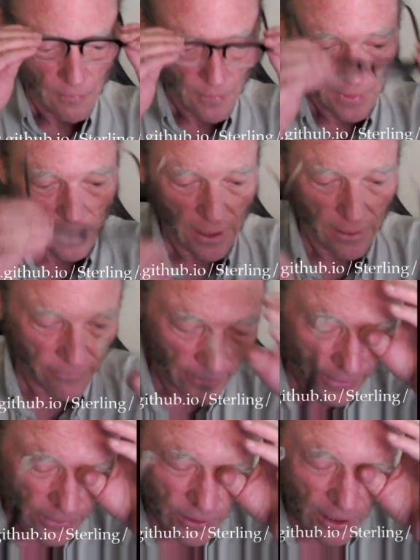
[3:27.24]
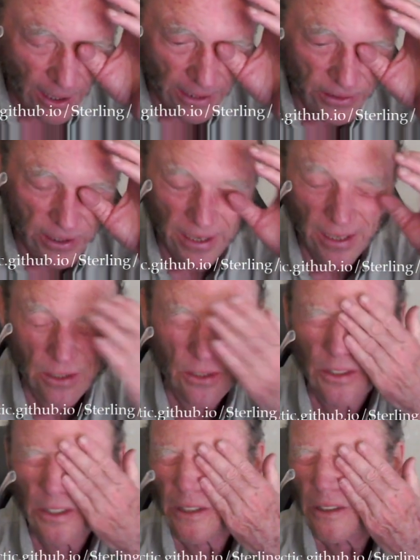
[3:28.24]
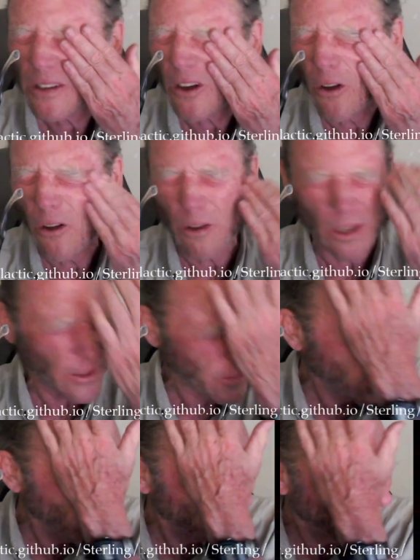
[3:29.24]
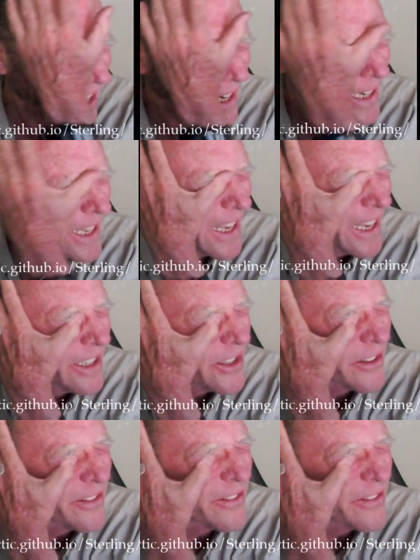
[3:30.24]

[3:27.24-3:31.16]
in various contexts, all at the cutting edge of